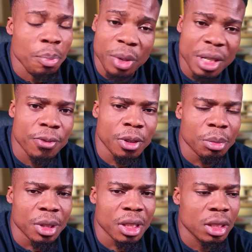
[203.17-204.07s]
prayed for
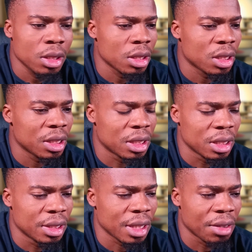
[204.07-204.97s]
me, she
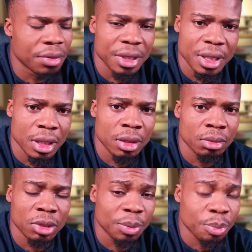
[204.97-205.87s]
did
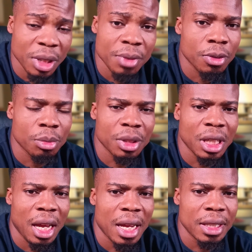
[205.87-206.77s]
everything. She prayed for me
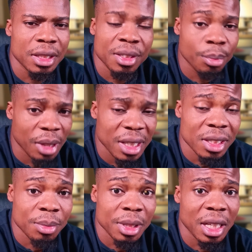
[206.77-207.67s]
and she
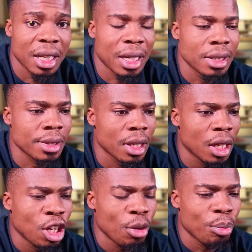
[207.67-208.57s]
blessed me that night.
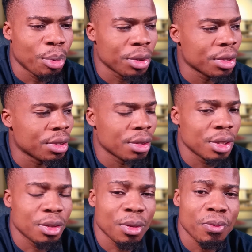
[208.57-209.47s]
But
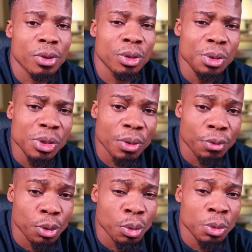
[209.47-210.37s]
you know, for those
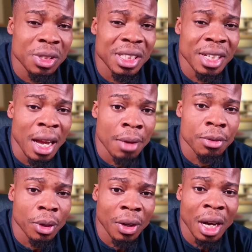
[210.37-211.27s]
of you who still have
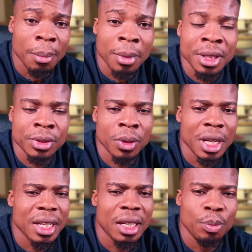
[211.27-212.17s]
your grandmas, your
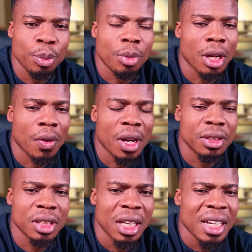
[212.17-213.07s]
elderly people
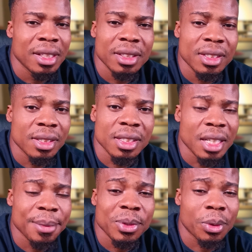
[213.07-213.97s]
around, this is the
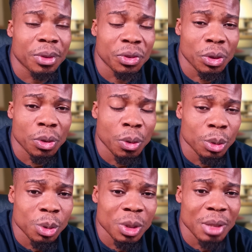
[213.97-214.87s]
time to draw
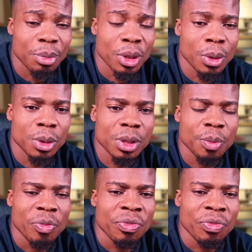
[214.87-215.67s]
close to them because